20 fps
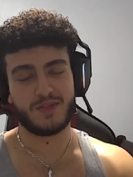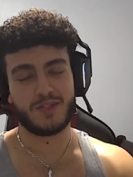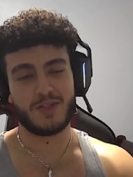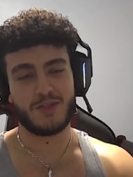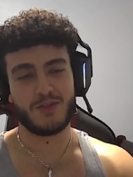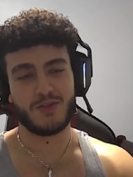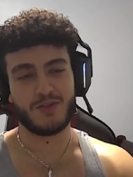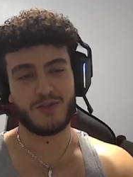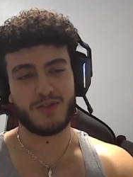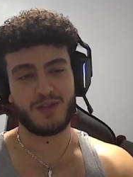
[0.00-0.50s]

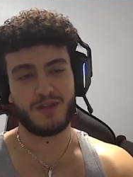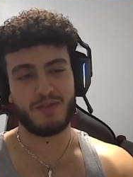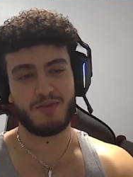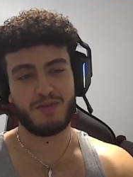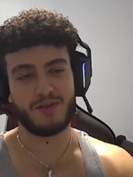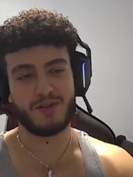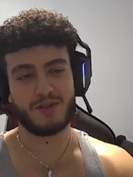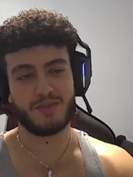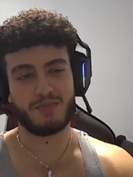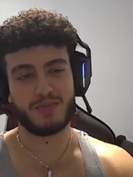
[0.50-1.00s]
You just like
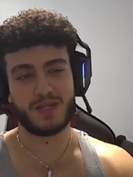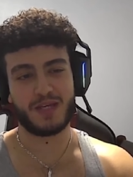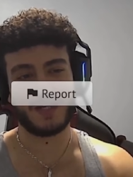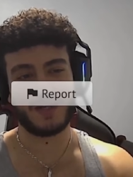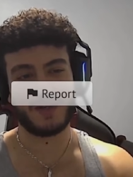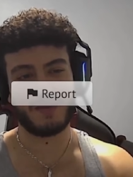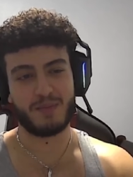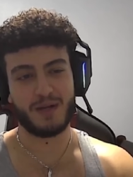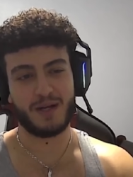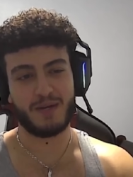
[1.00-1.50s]
finished
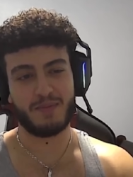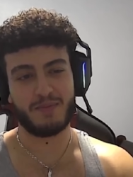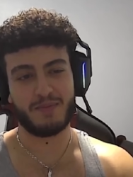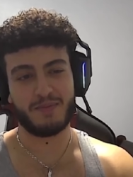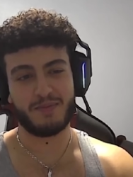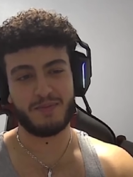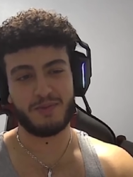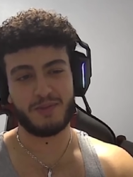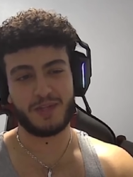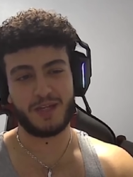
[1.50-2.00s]
beating your
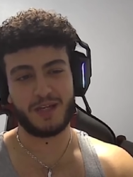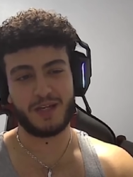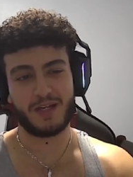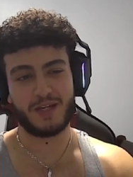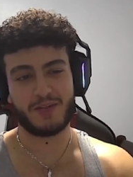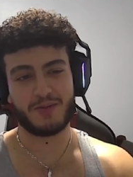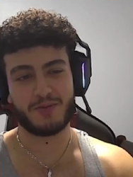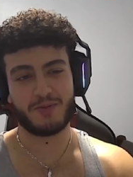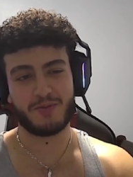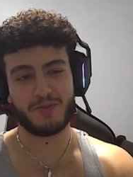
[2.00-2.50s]
mom with that
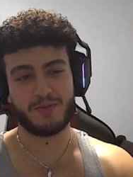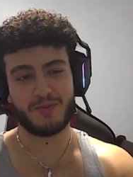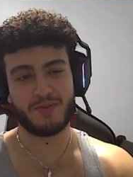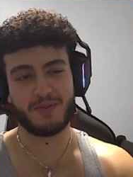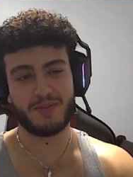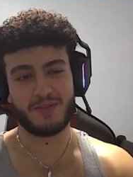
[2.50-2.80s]
costume?